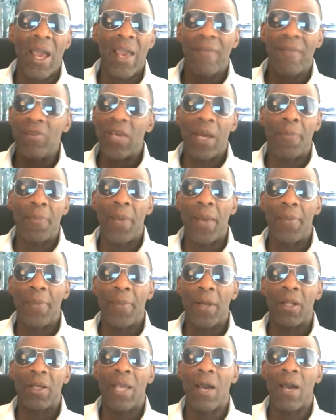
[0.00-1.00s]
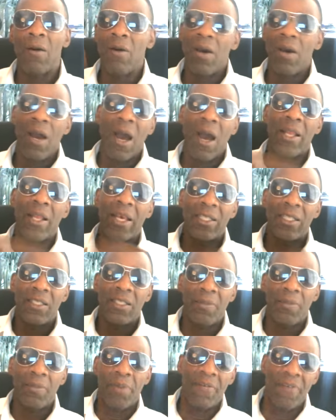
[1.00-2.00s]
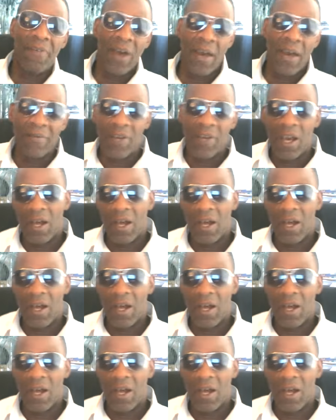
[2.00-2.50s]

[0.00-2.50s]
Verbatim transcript: if you got a PayPal account, I'll actually pay you $5.